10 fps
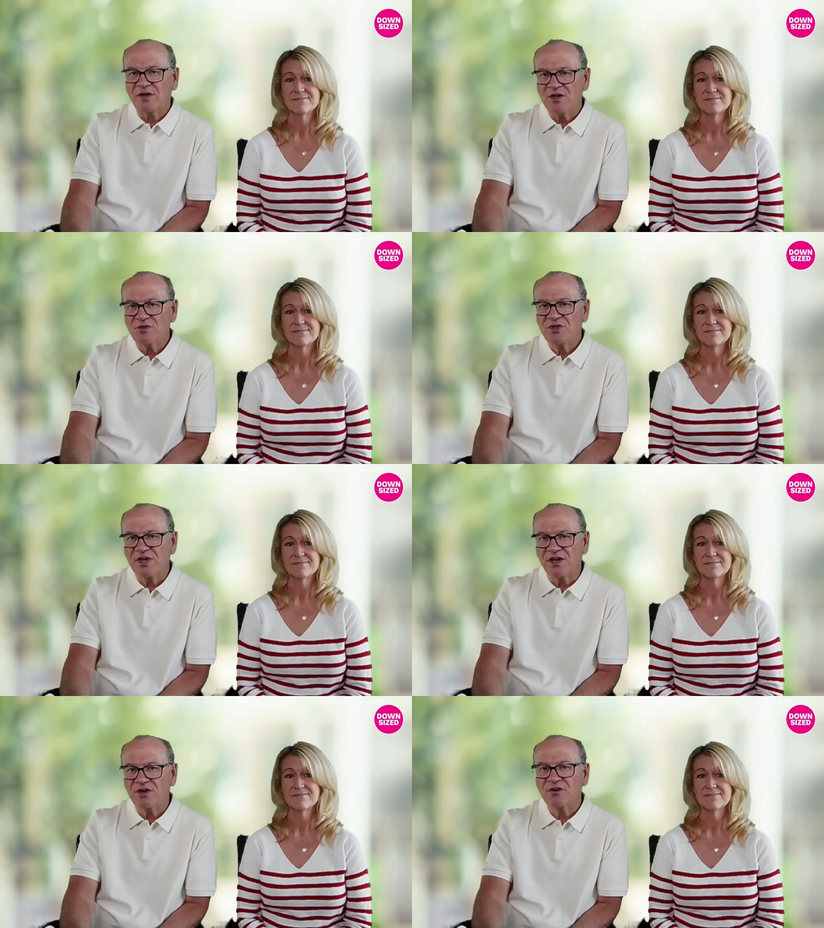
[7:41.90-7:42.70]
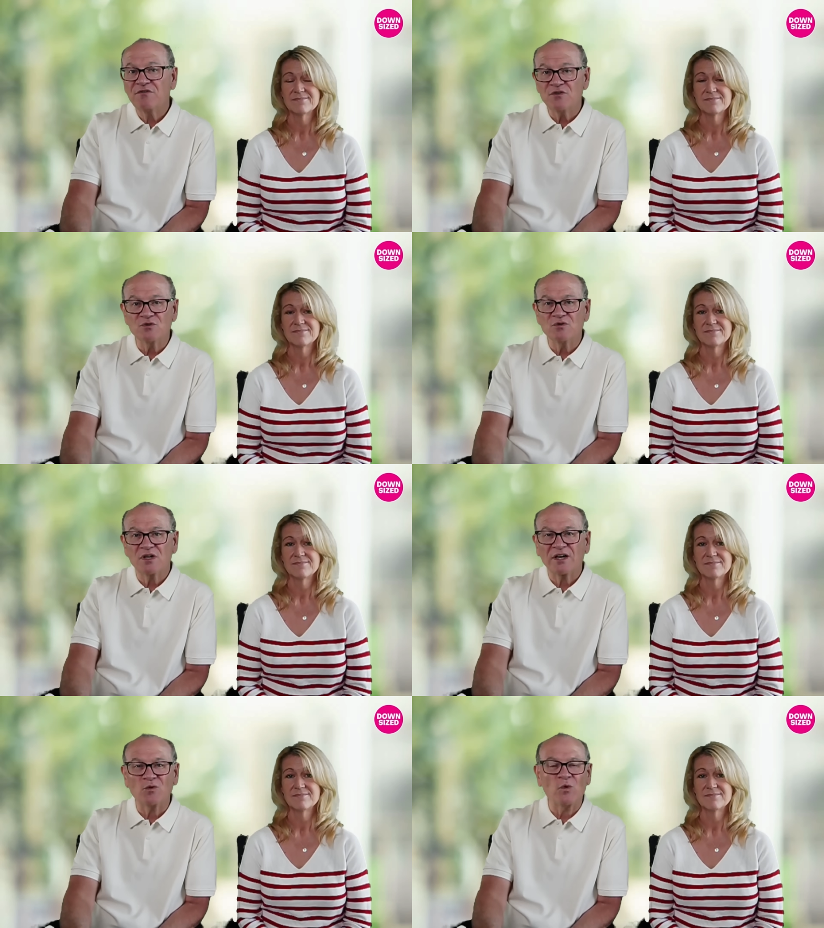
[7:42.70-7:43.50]
Speaker 1: healthcare, food,
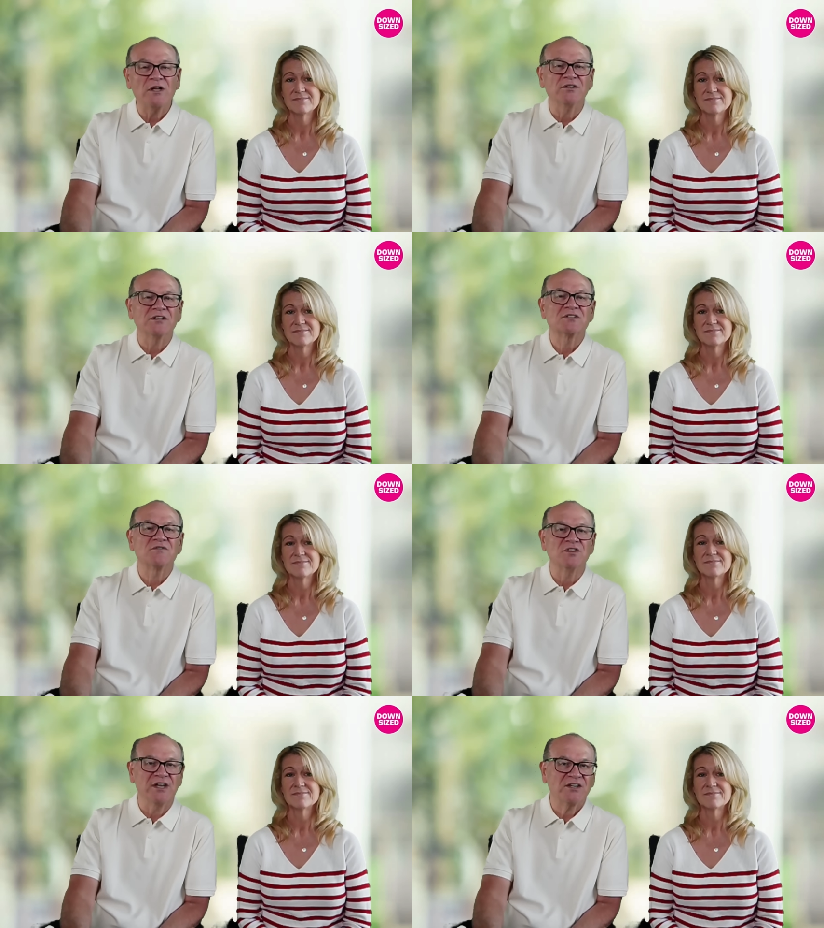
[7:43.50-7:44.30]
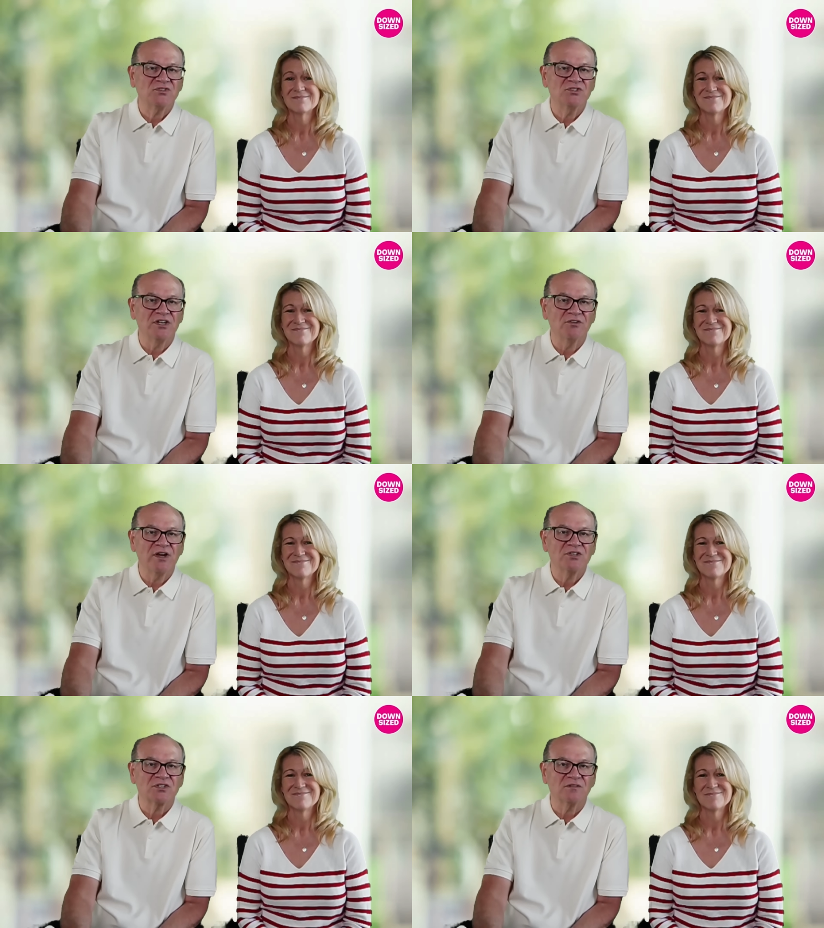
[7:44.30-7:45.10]
and wellness for the next
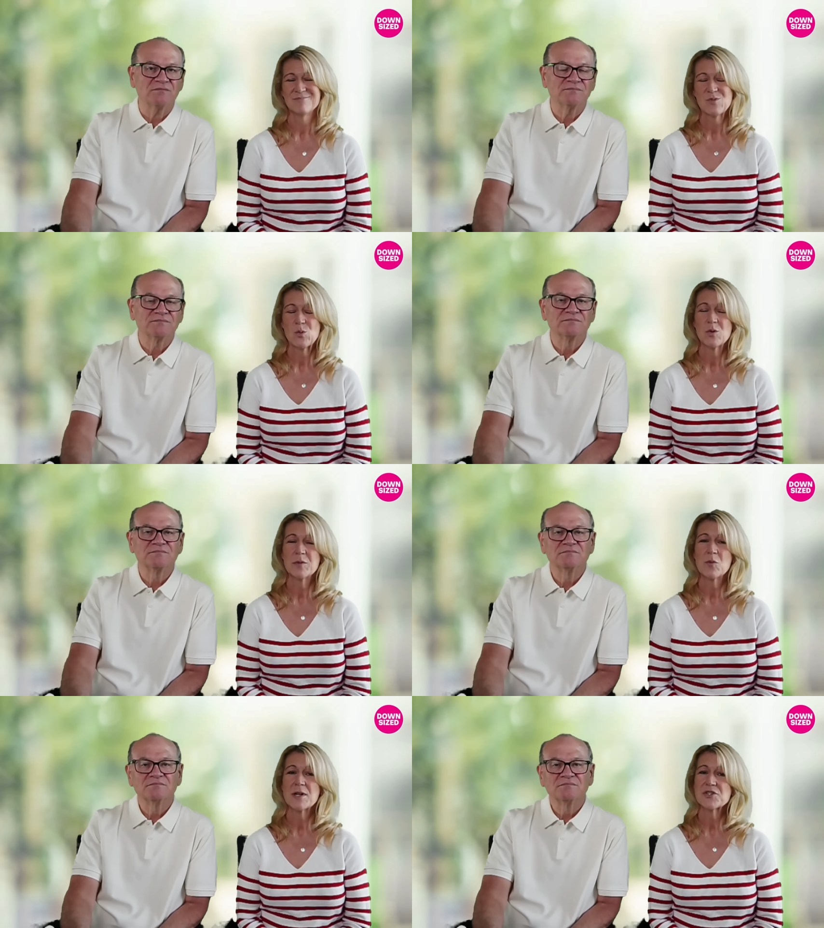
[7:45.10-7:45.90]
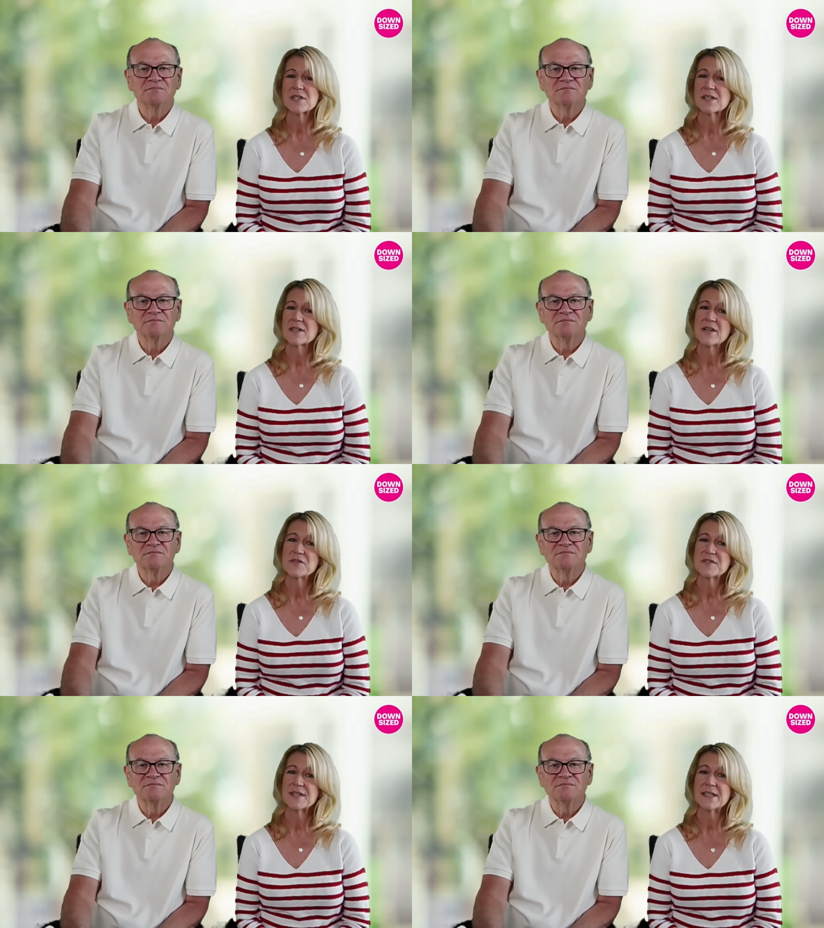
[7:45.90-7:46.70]
generation.
Speaker 2: We'll be watching it
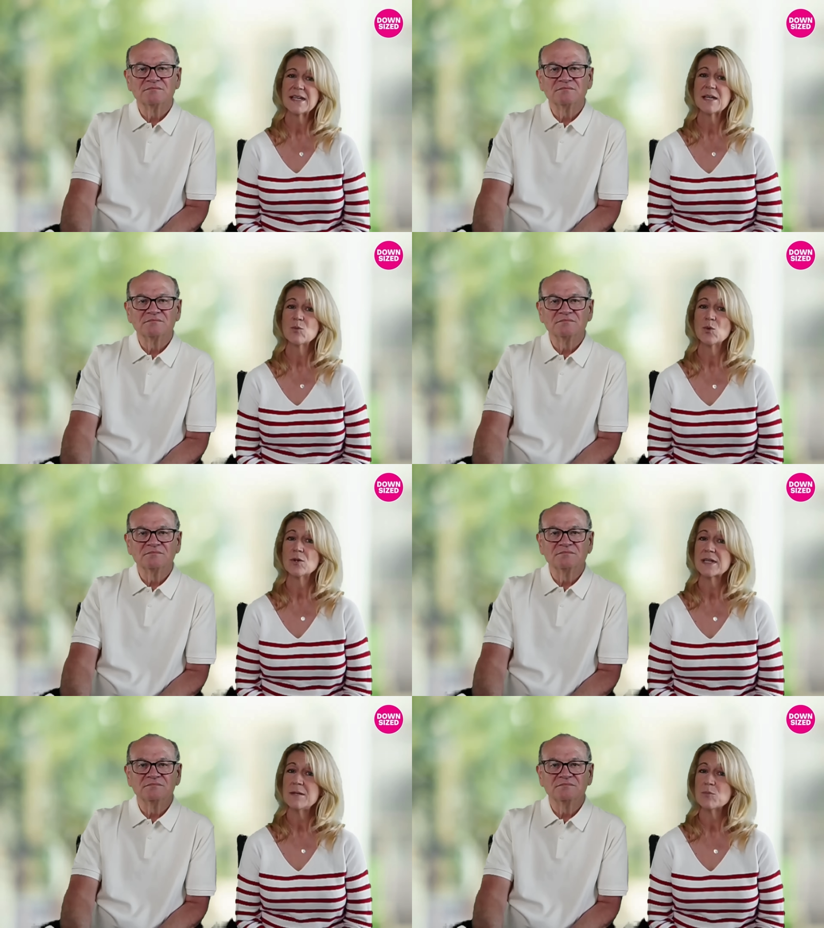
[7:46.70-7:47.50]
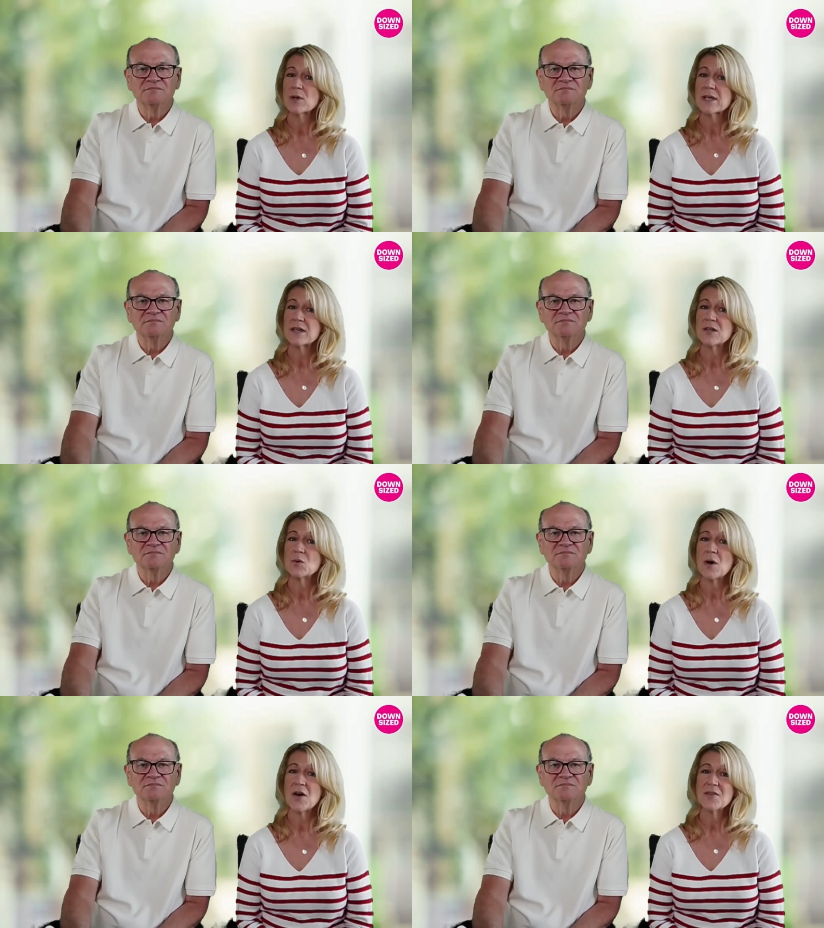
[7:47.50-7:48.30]
closely and we'll keep bringing you
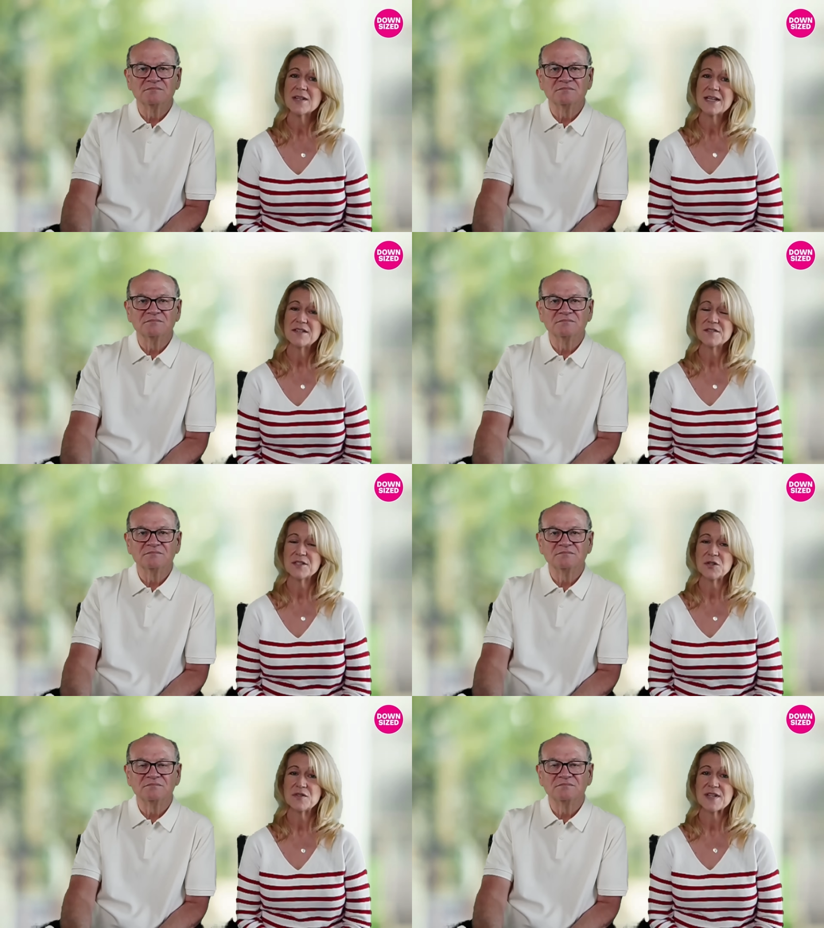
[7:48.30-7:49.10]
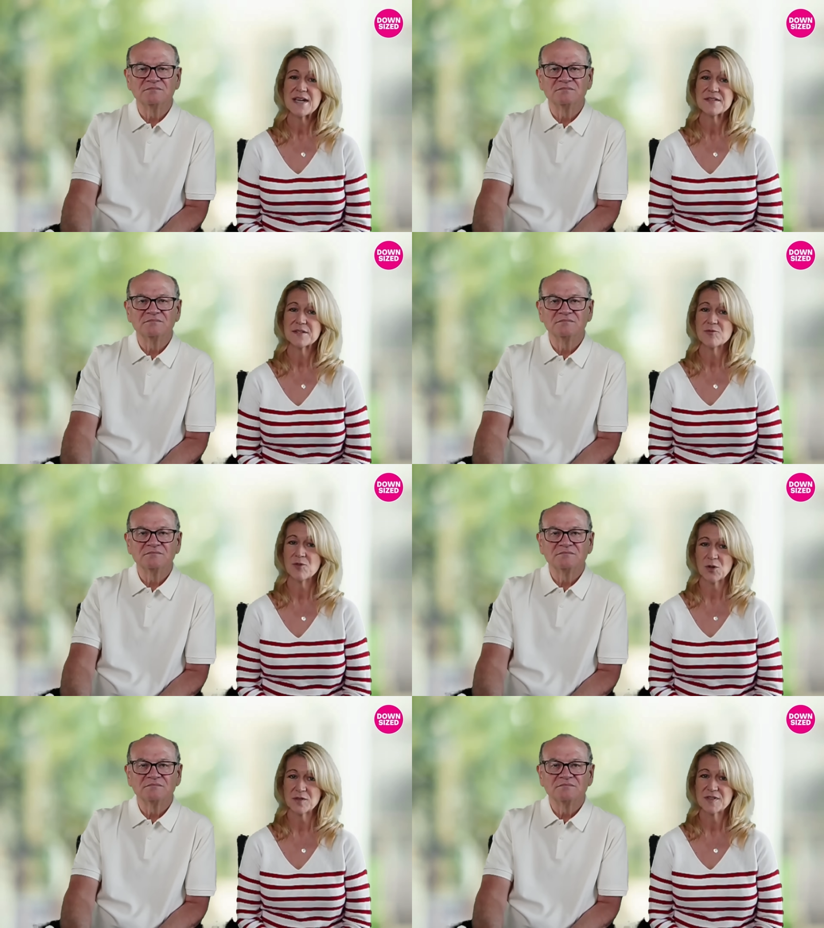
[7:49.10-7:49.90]
all the latest news as it
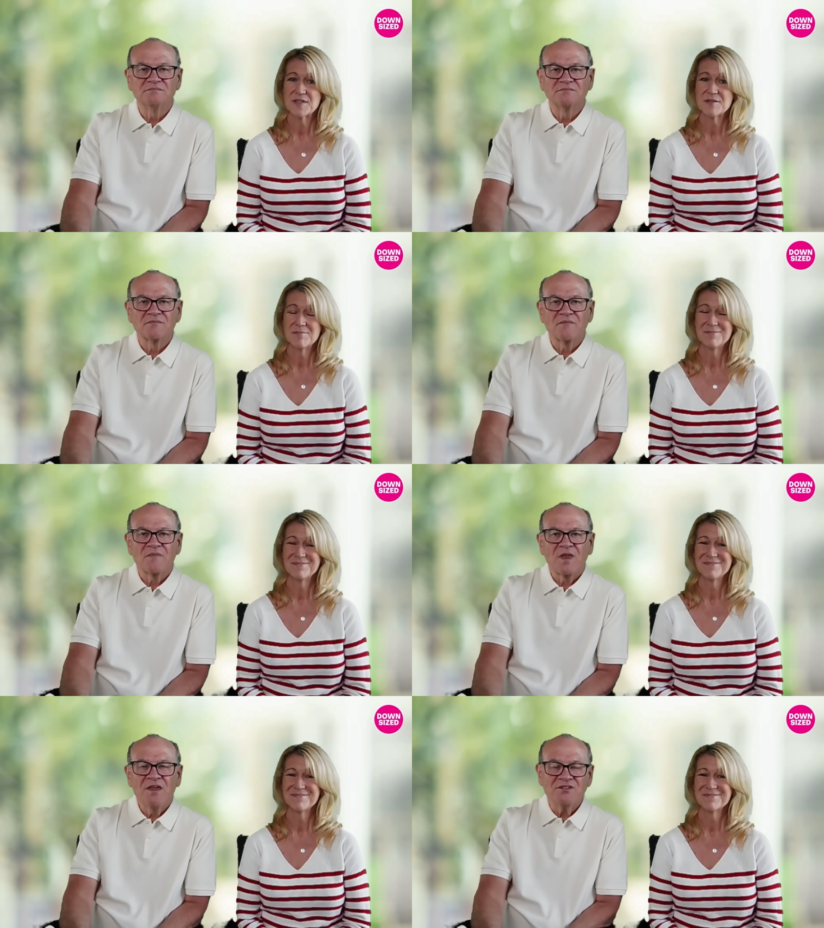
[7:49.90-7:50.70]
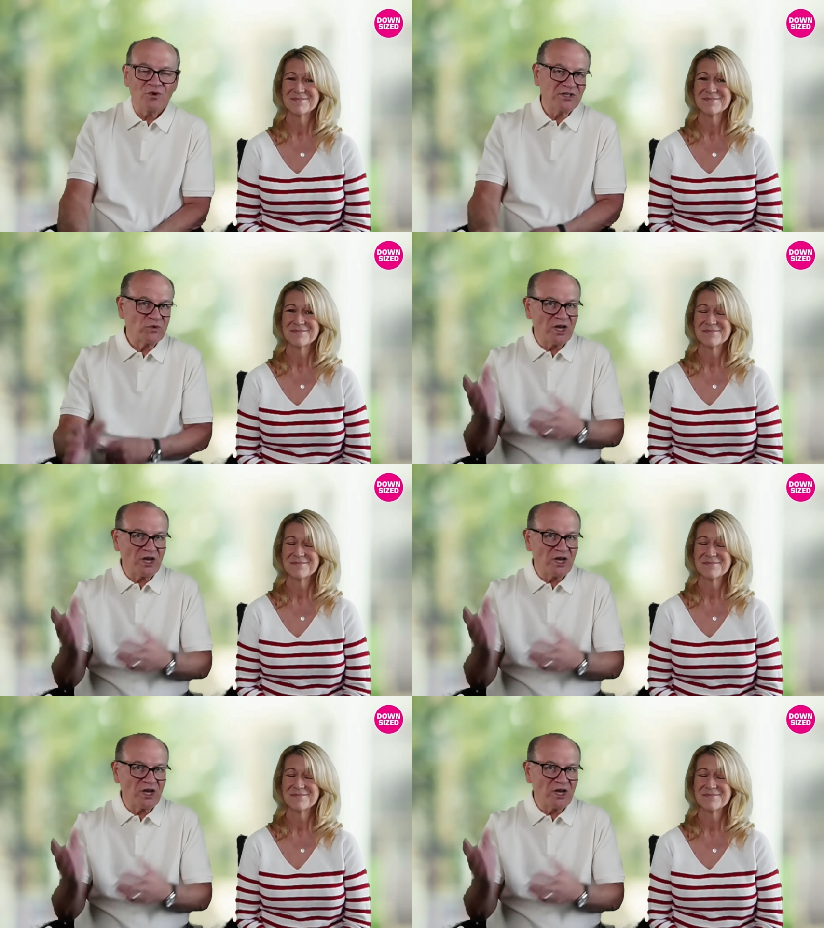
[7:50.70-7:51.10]
unfolds.
Speaker 1: So, as we